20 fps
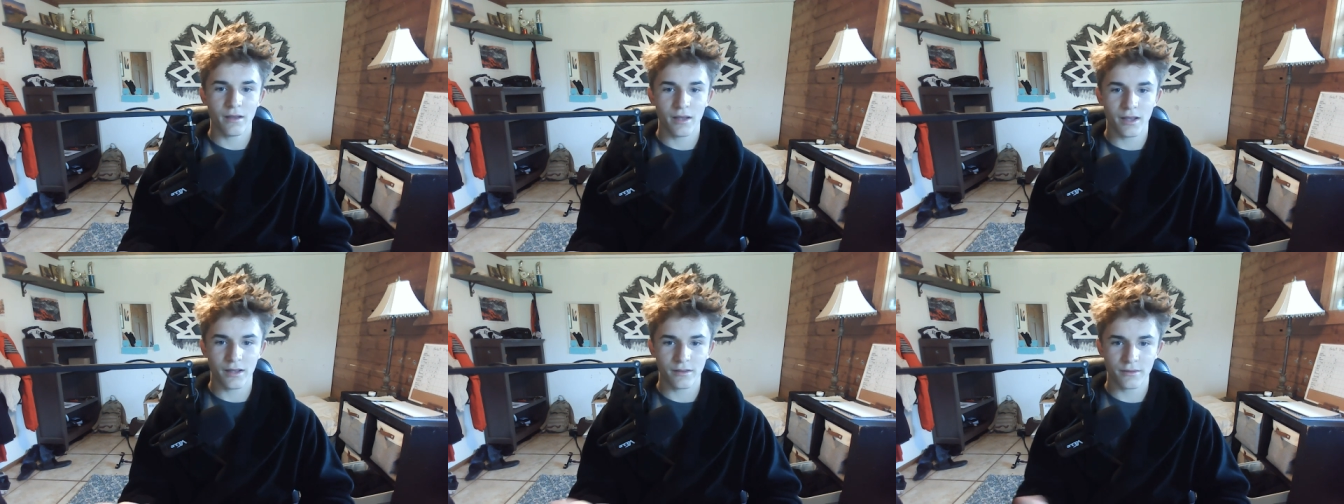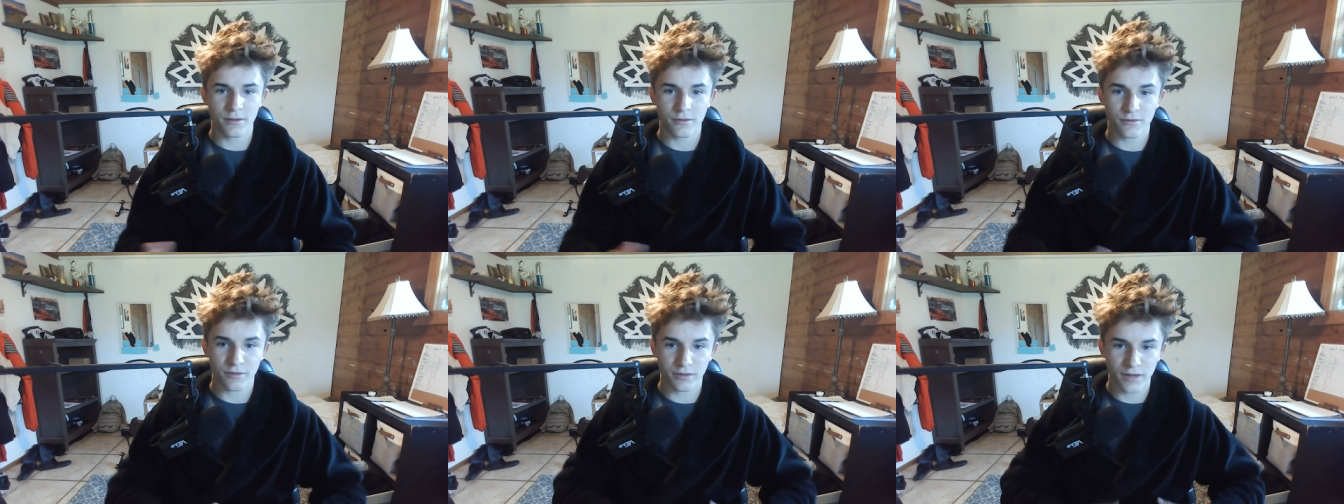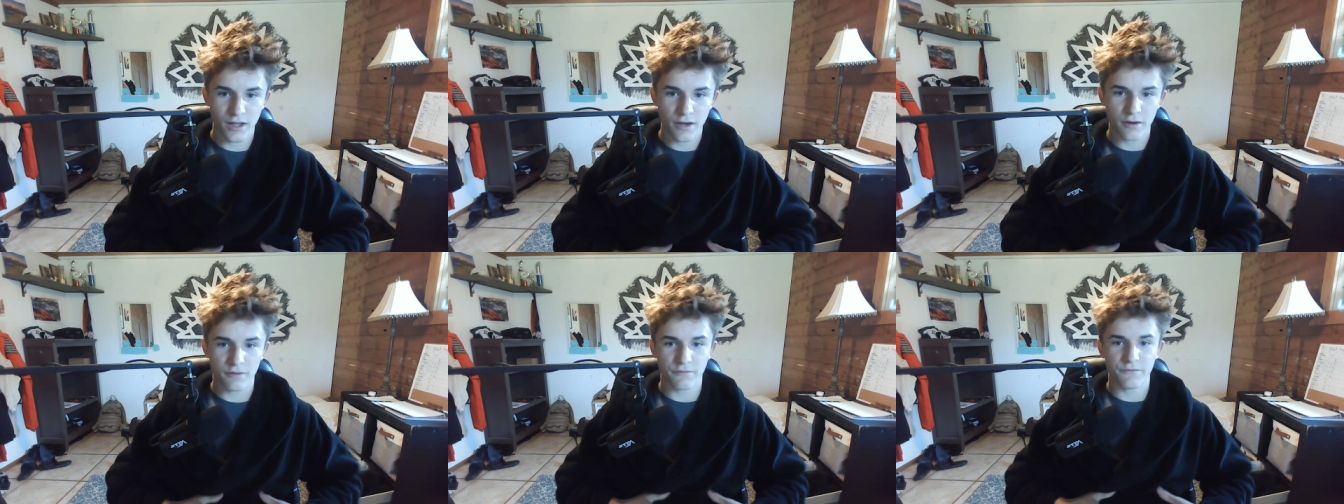and there's a
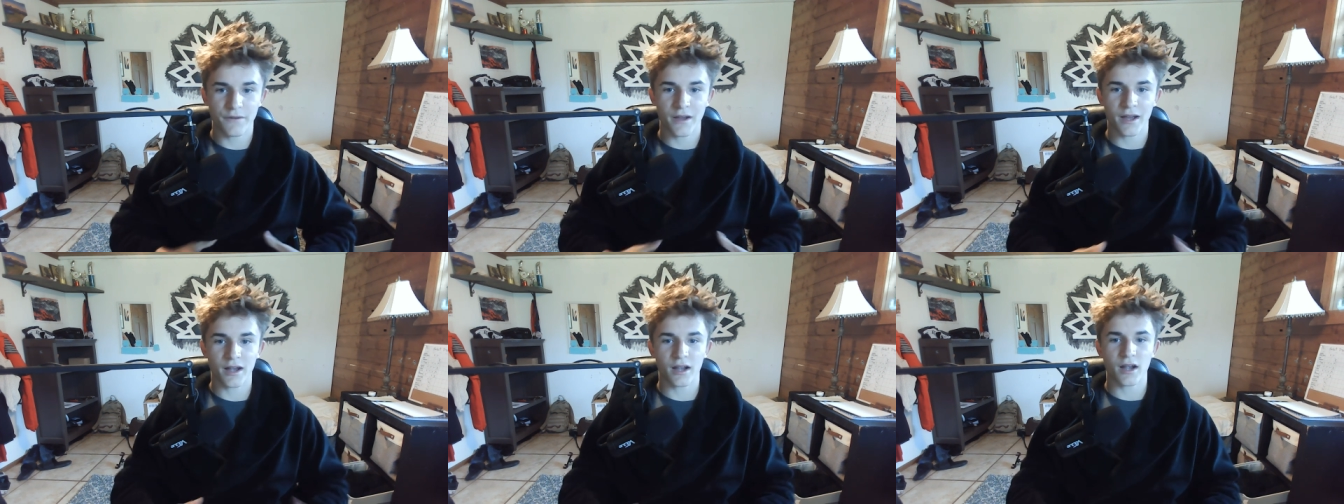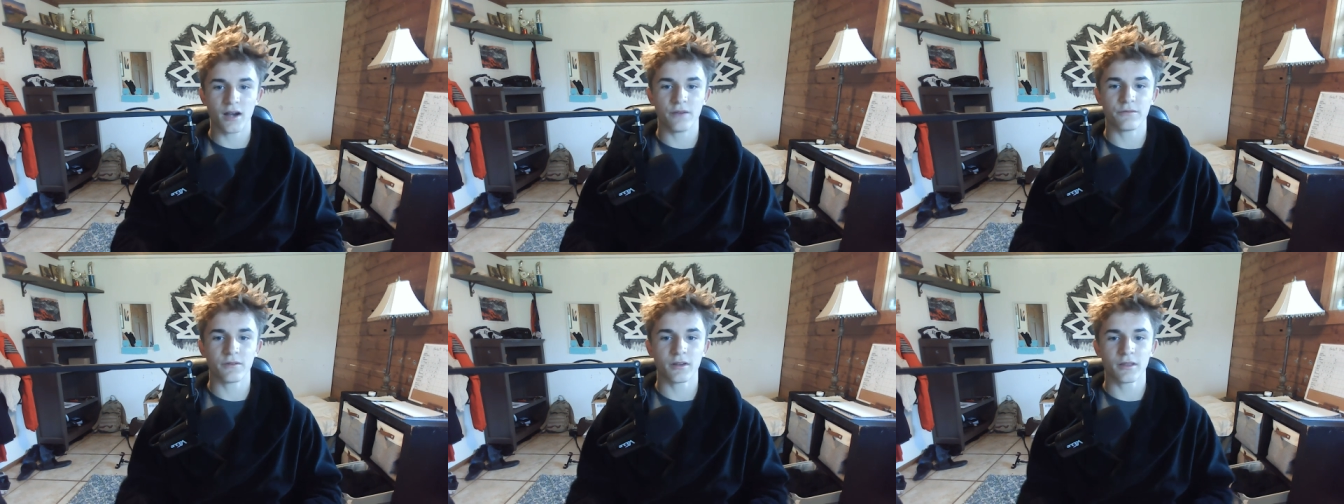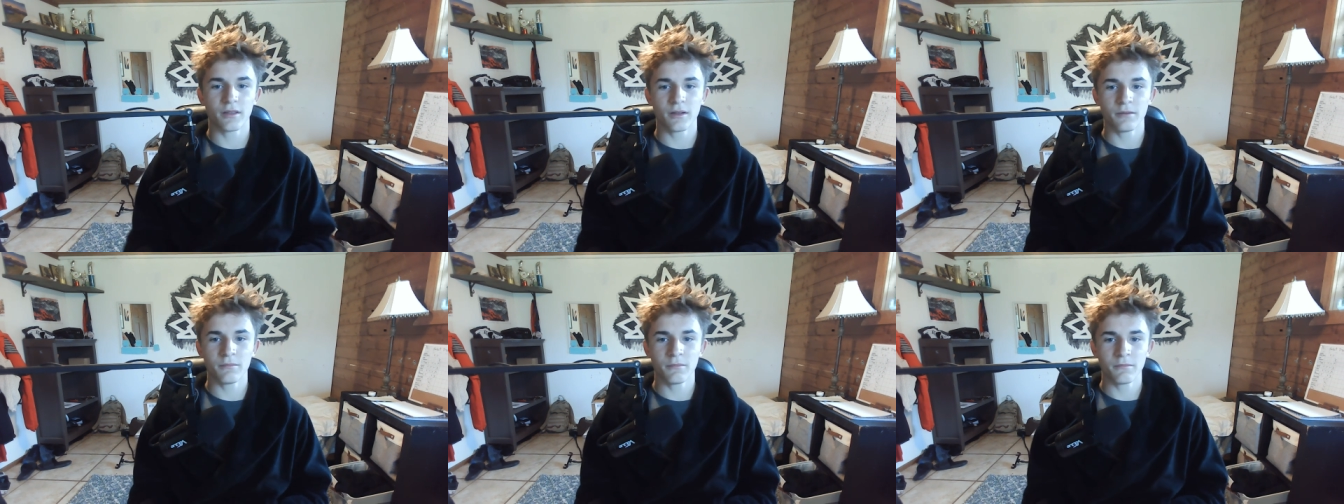layer of fat covering
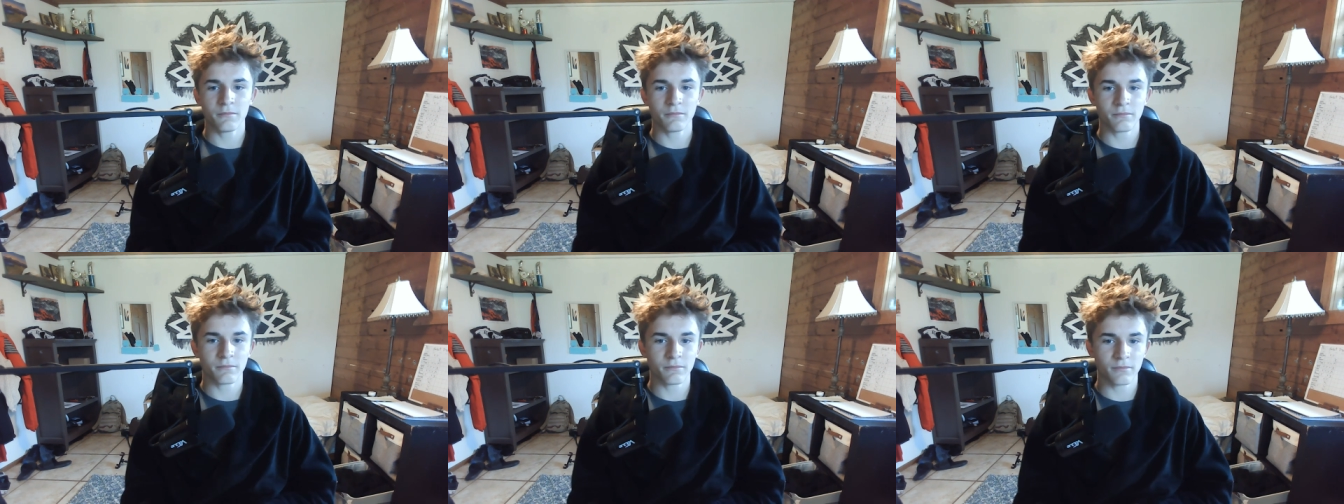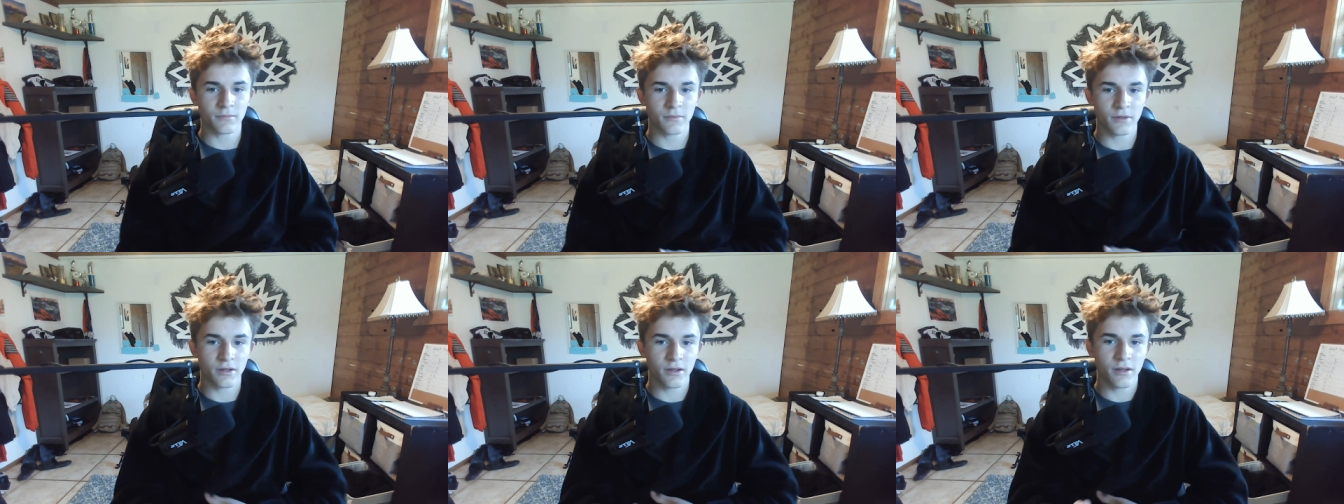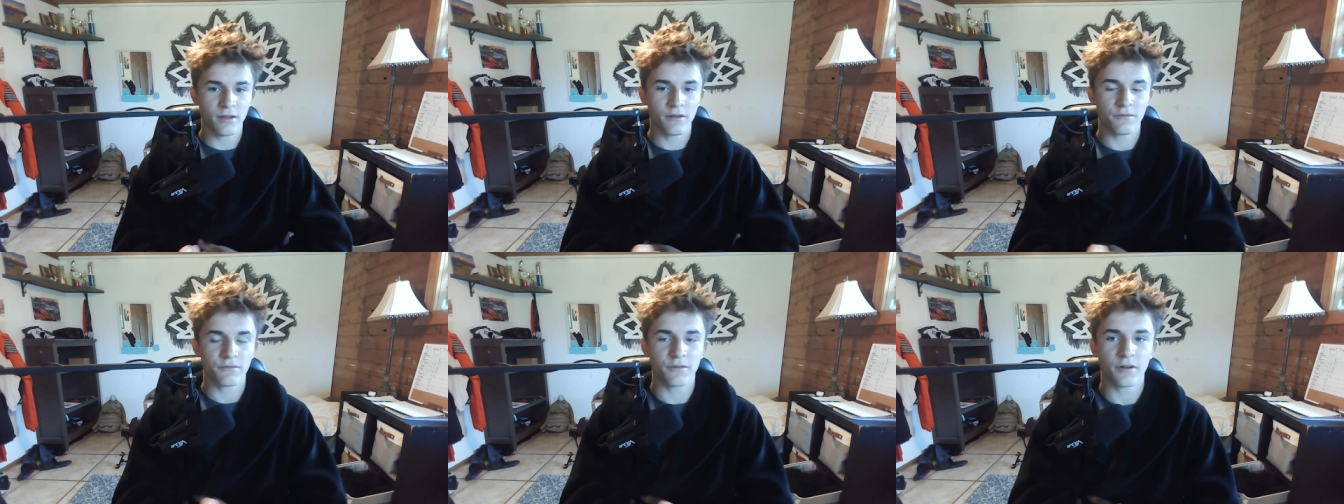them
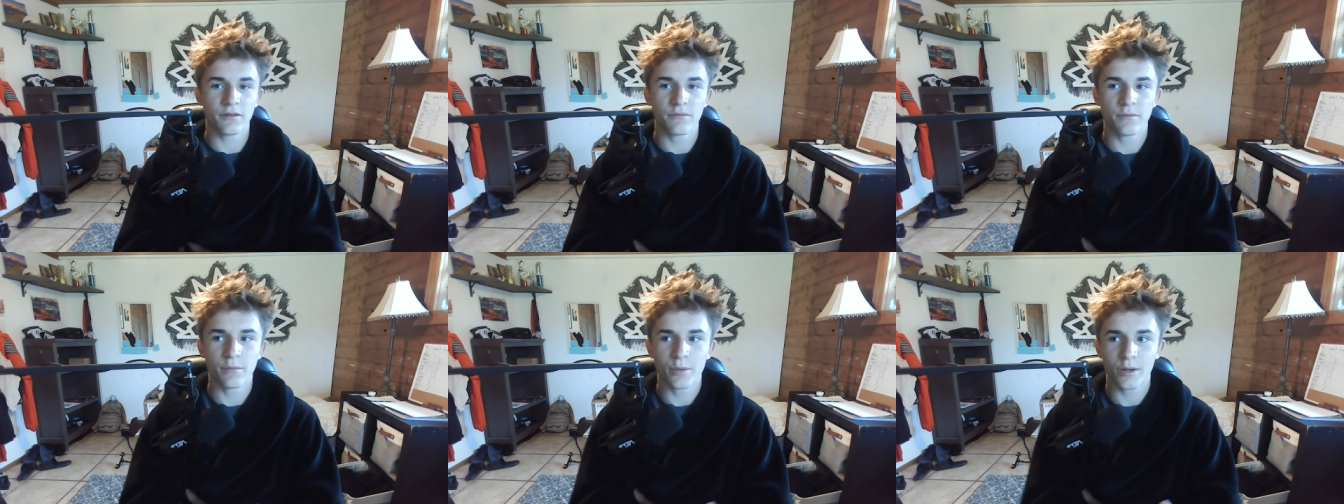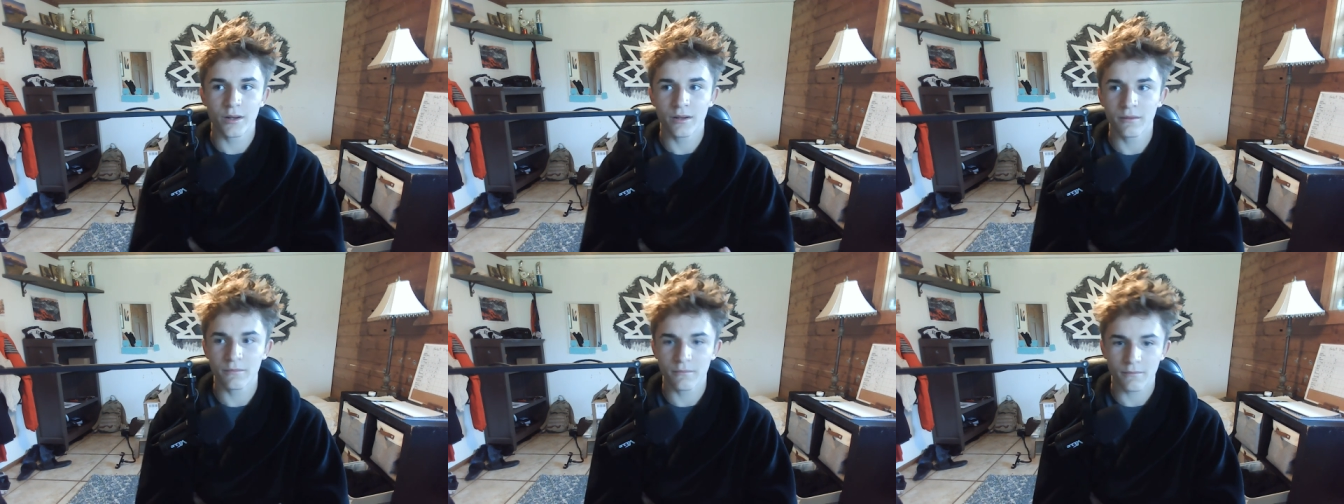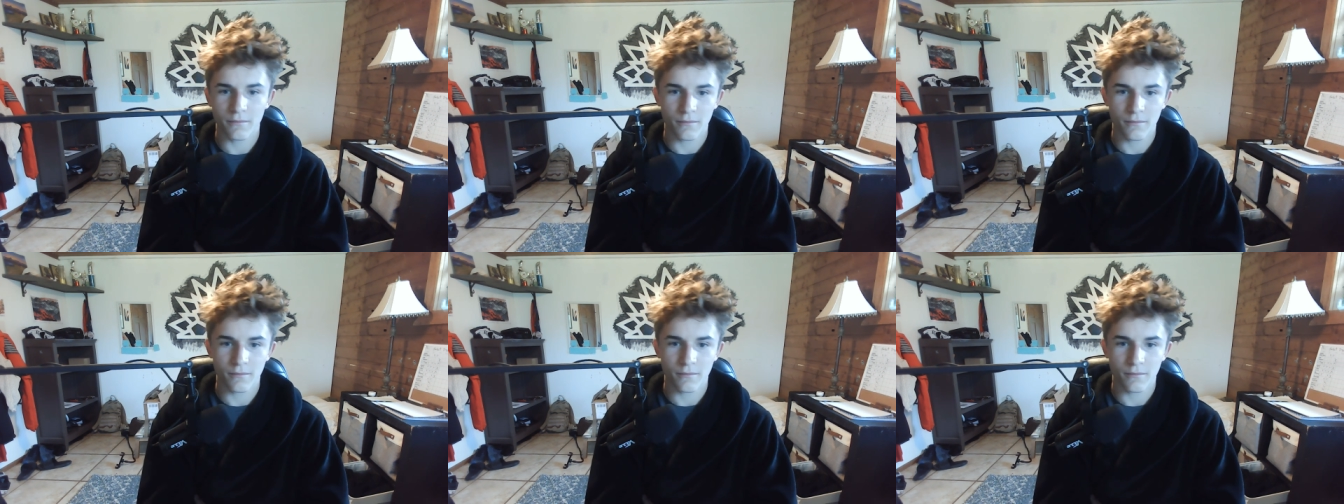for everybody.